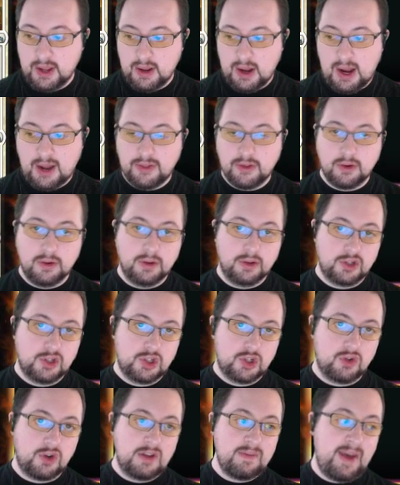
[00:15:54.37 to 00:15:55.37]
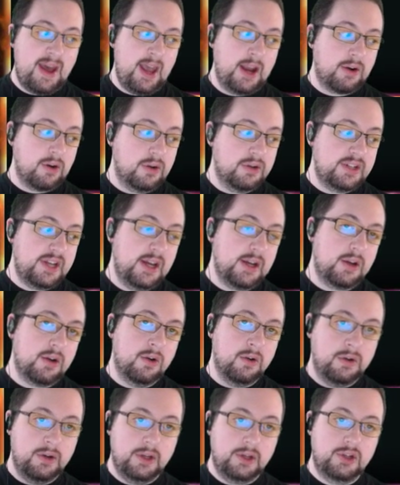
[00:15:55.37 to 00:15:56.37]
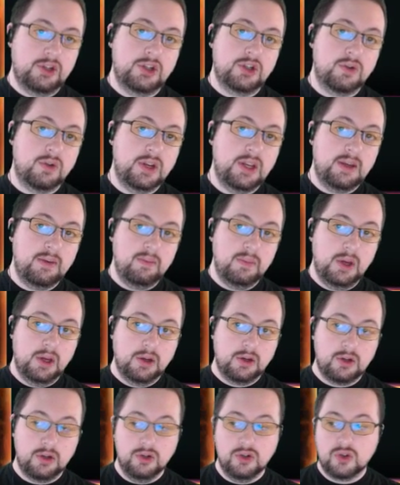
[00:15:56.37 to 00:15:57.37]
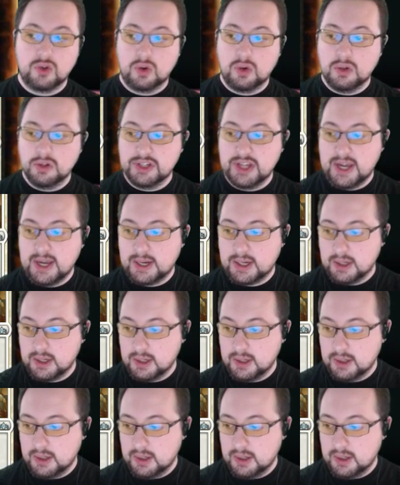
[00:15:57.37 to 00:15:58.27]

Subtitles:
either an extreme aggro deck or an extreme control deck.